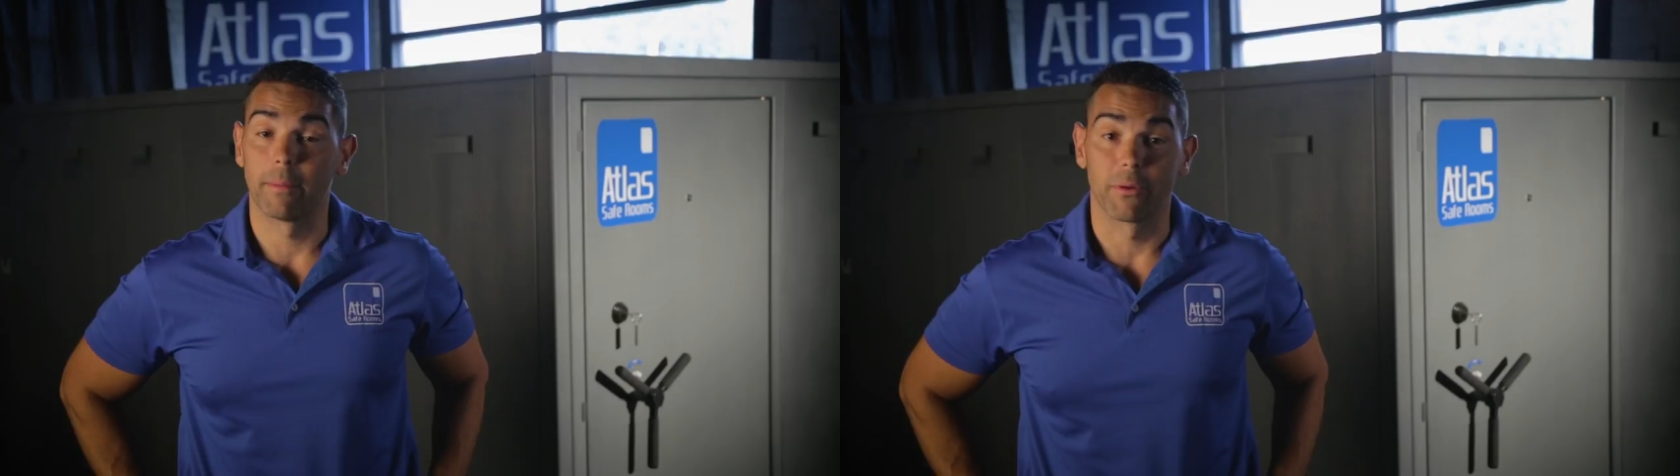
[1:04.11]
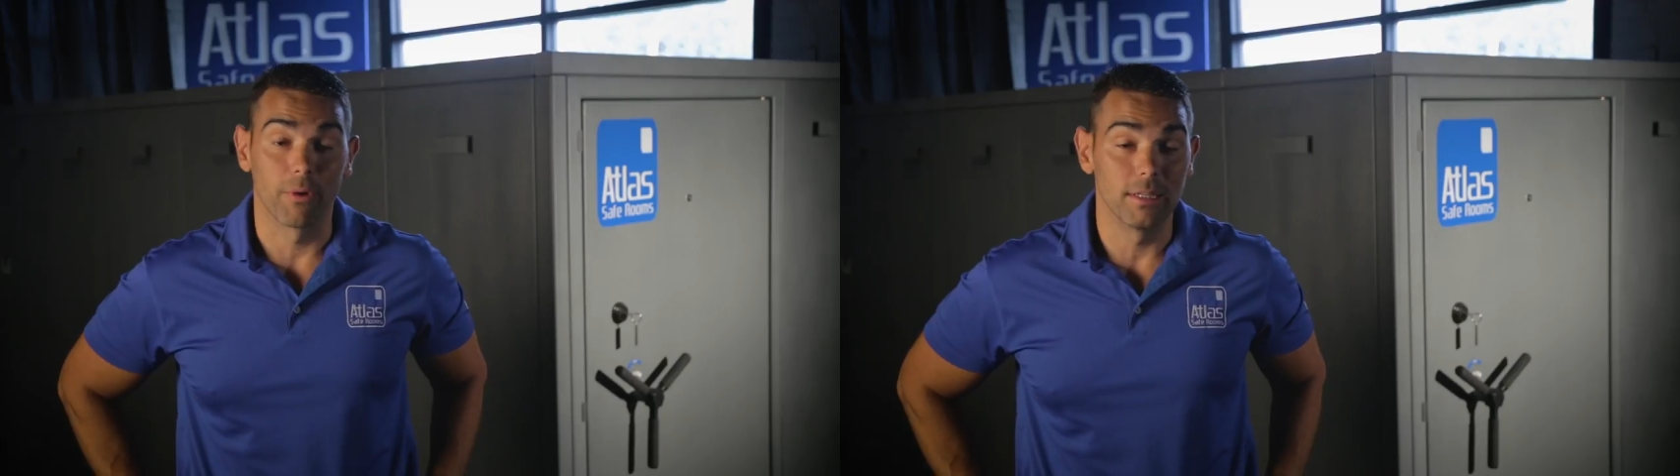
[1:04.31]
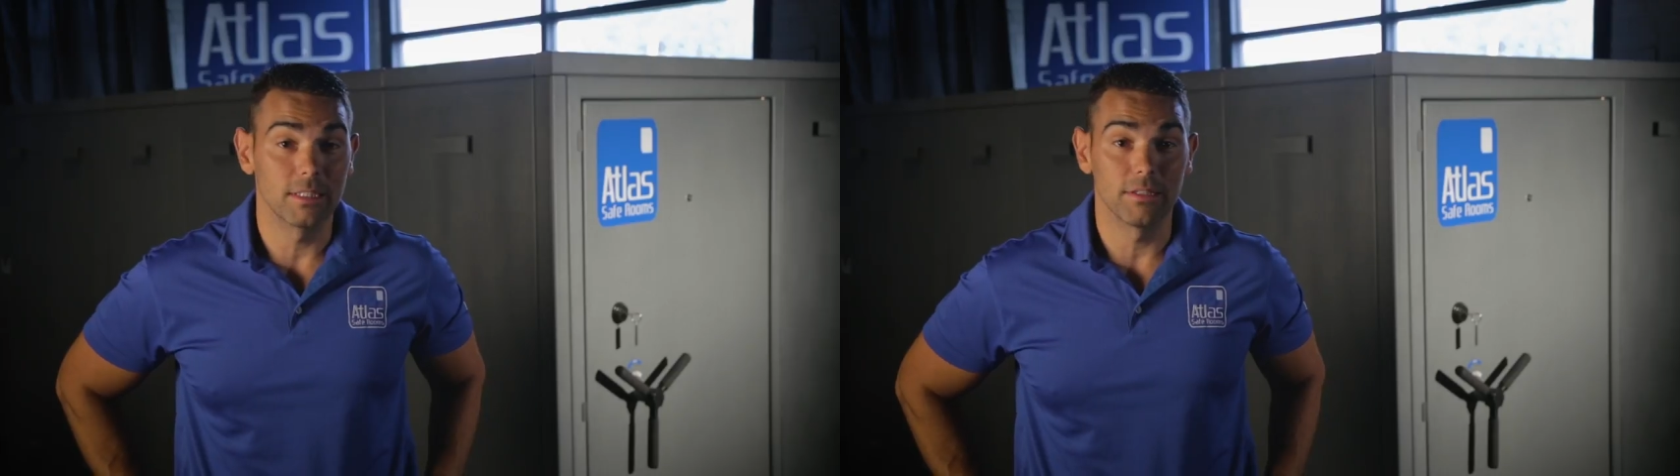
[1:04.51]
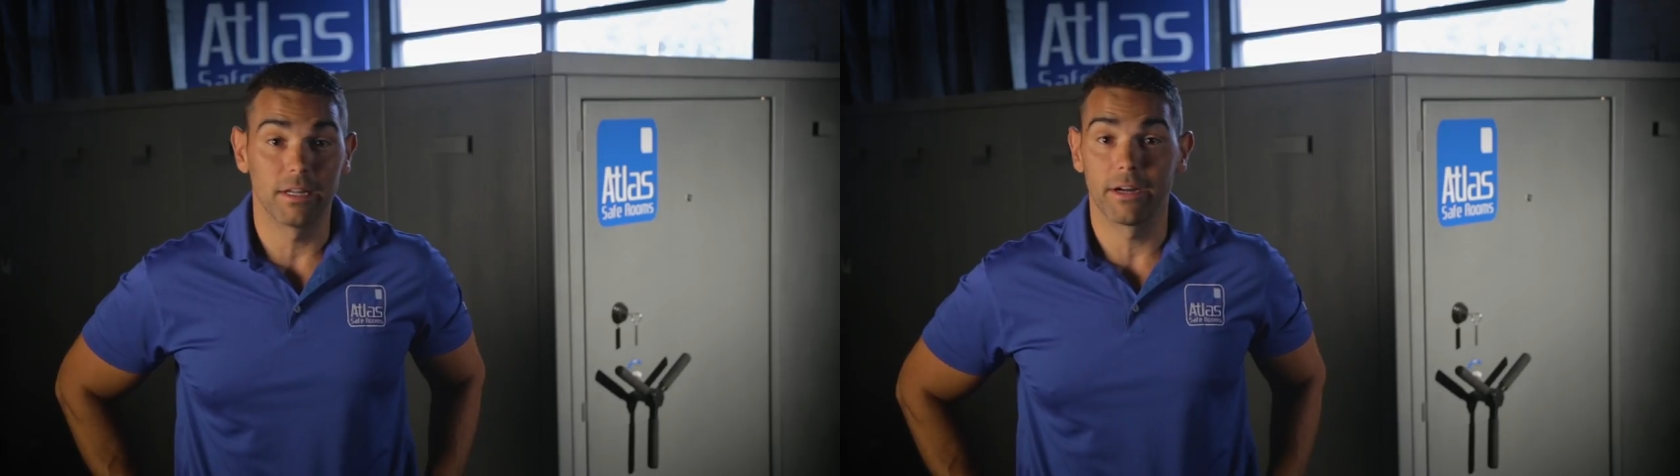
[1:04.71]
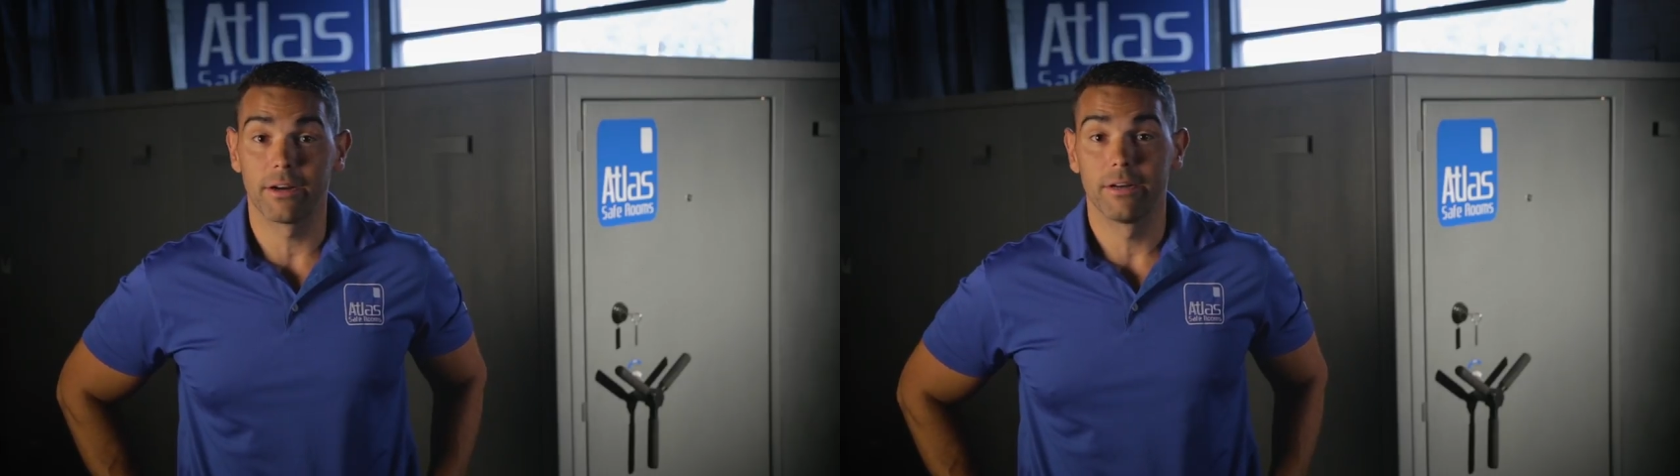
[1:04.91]
your family runs in
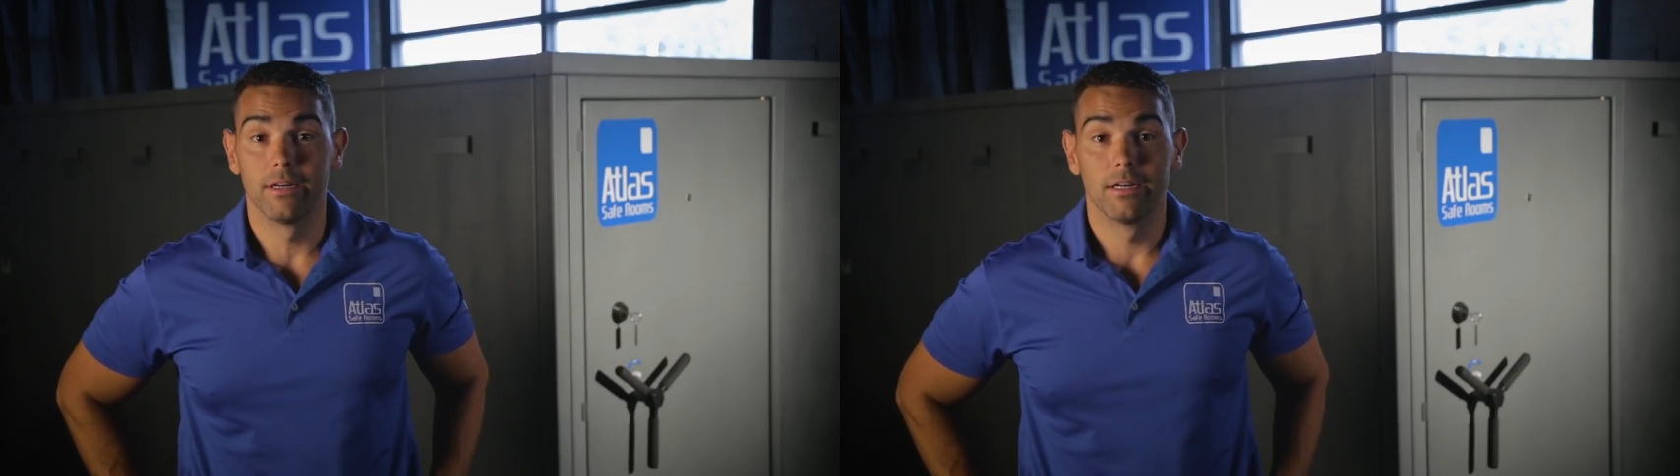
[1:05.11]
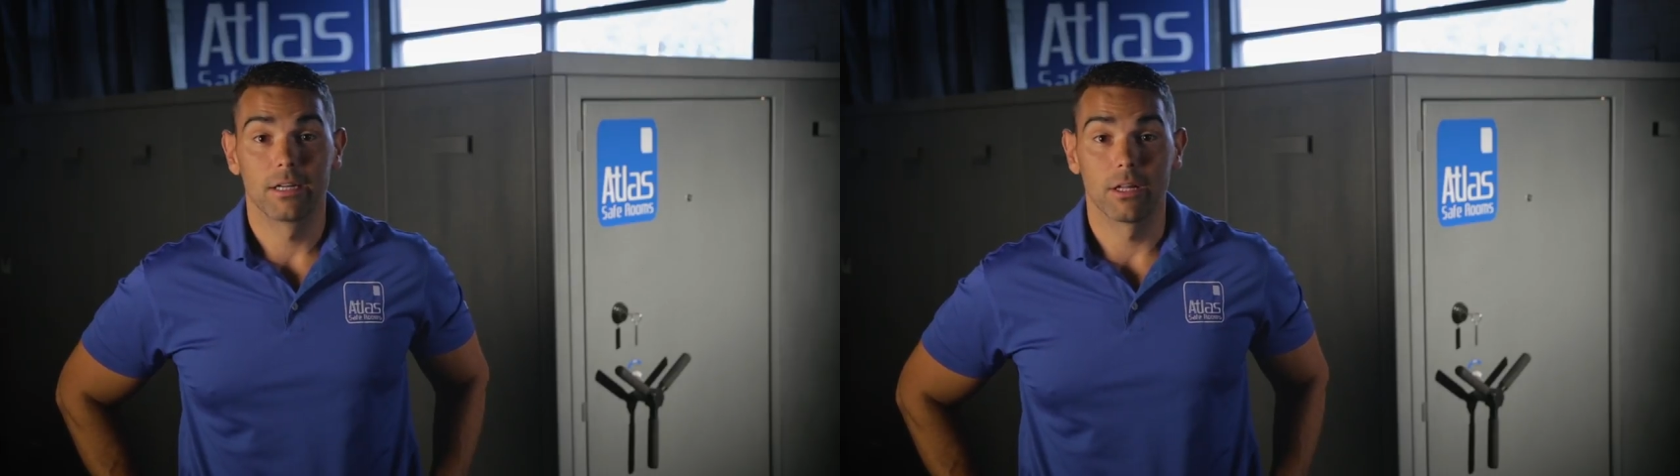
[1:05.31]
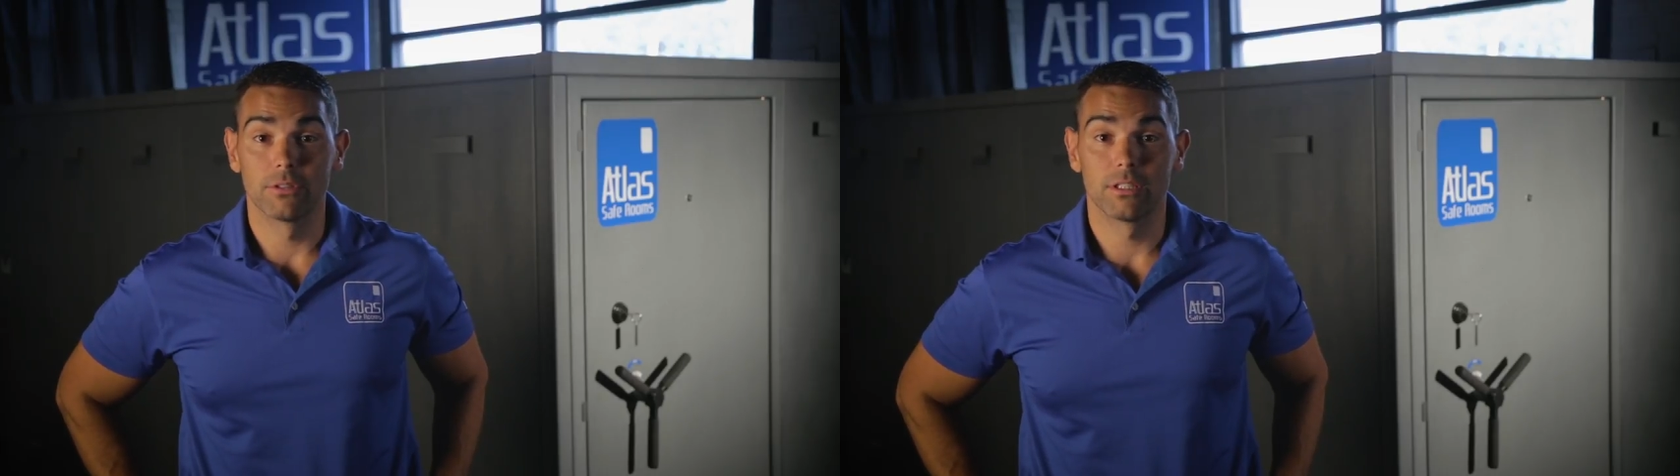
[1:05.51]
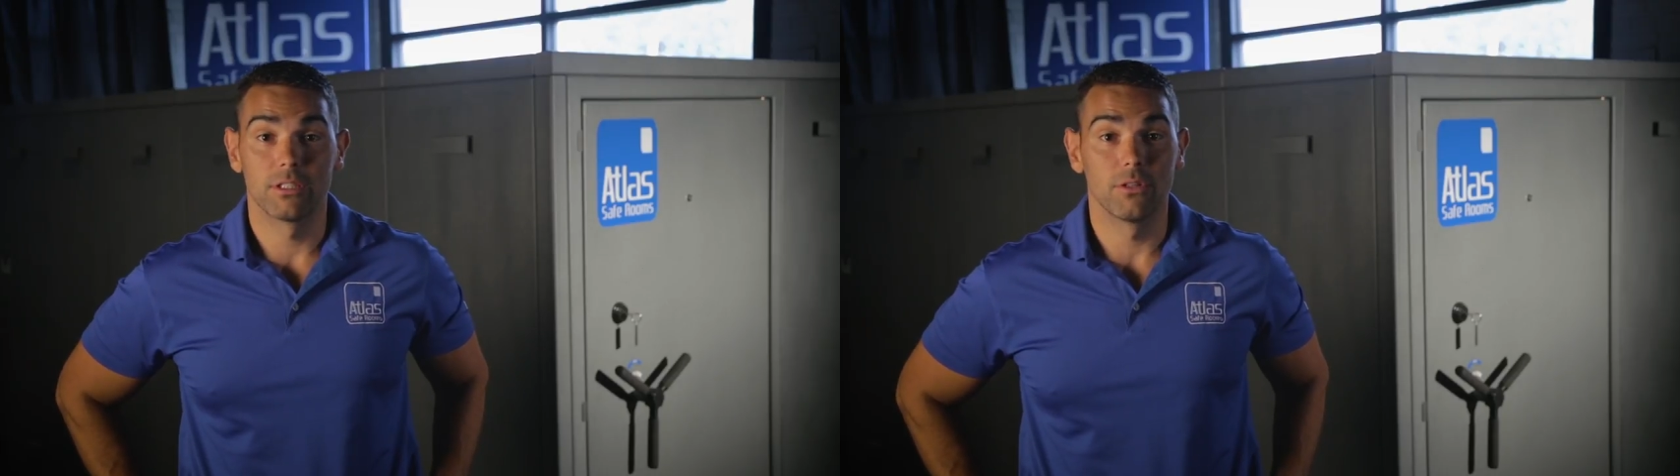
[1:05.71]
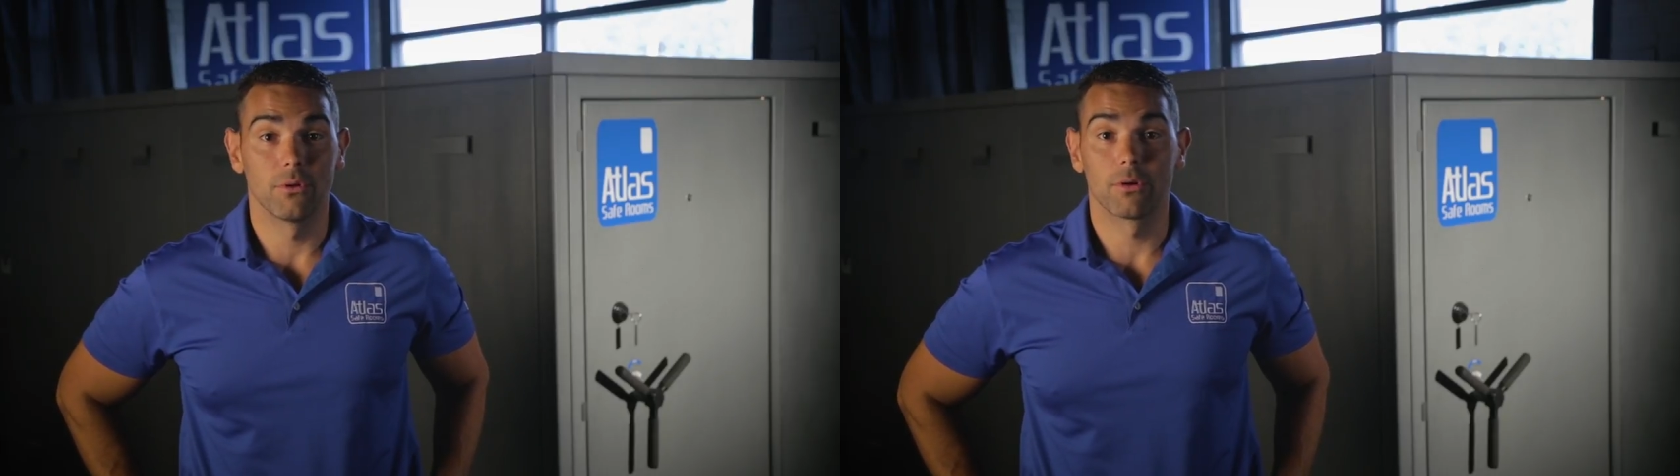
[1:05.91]
there, closes
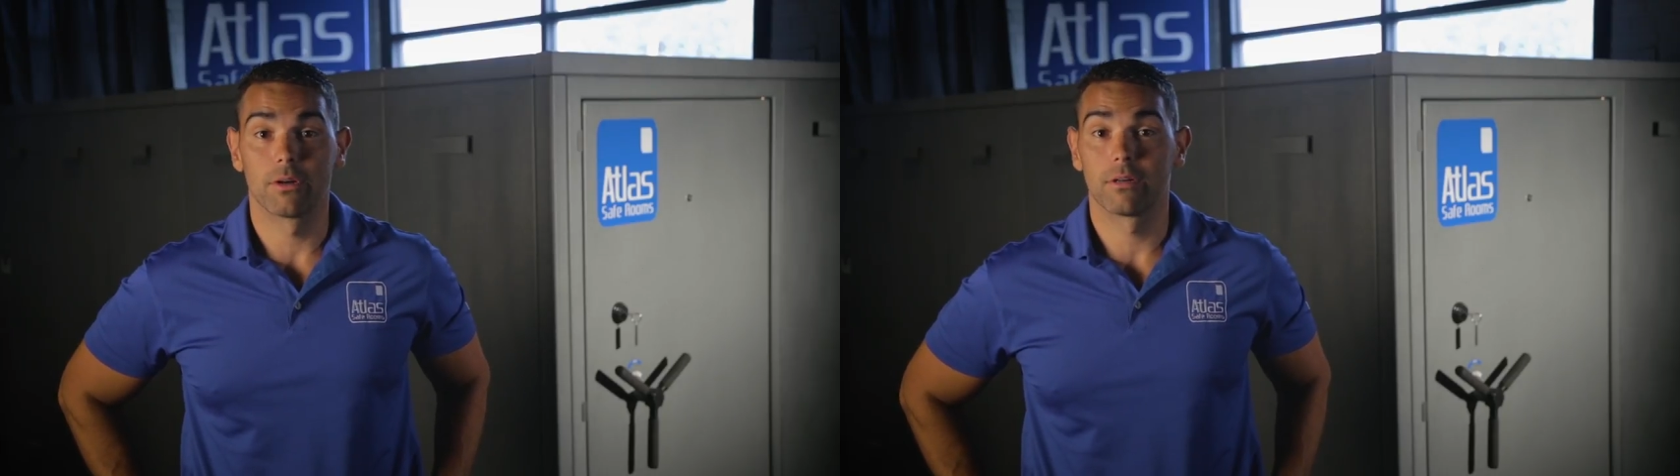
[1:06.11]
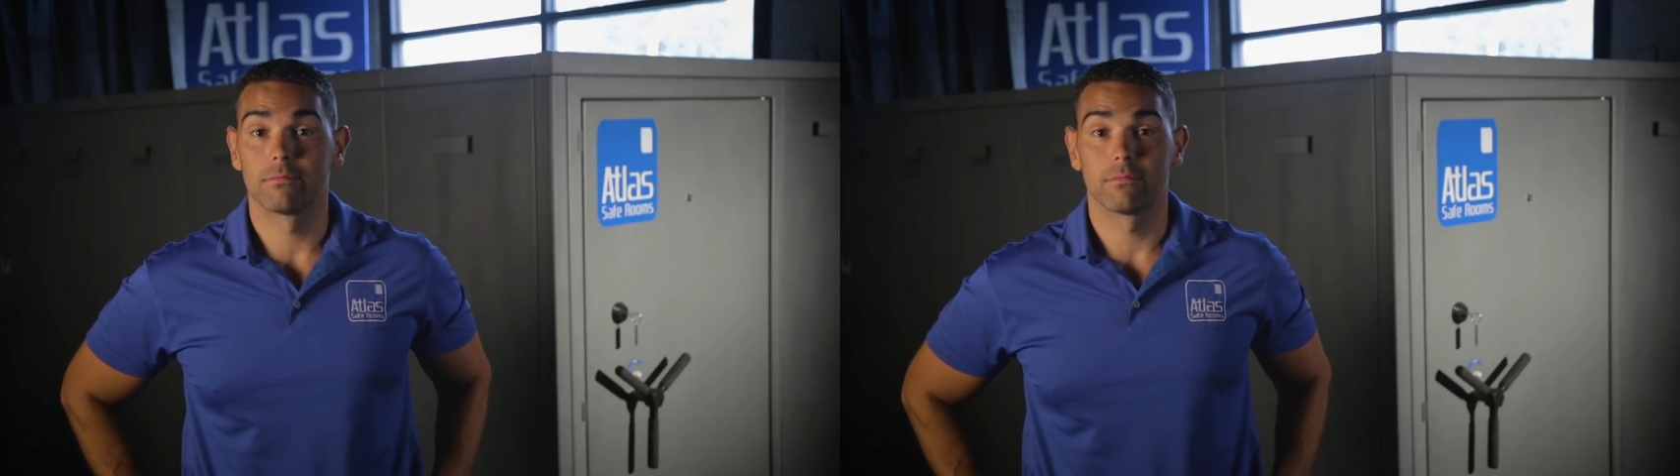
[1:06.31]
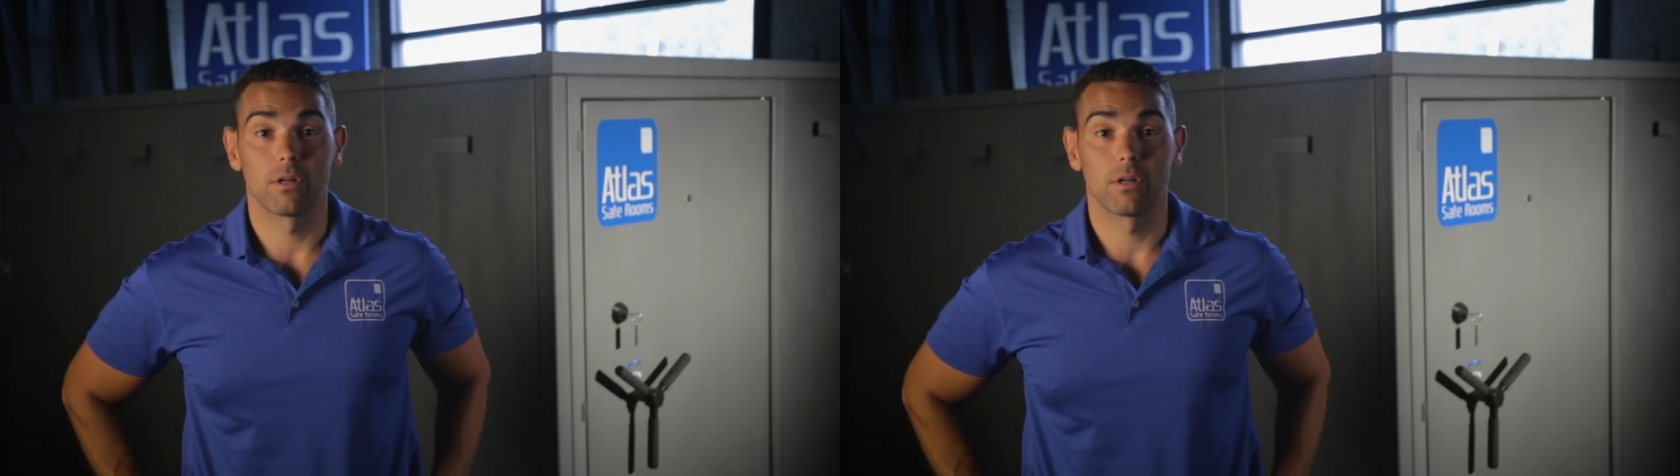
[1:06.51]
the door,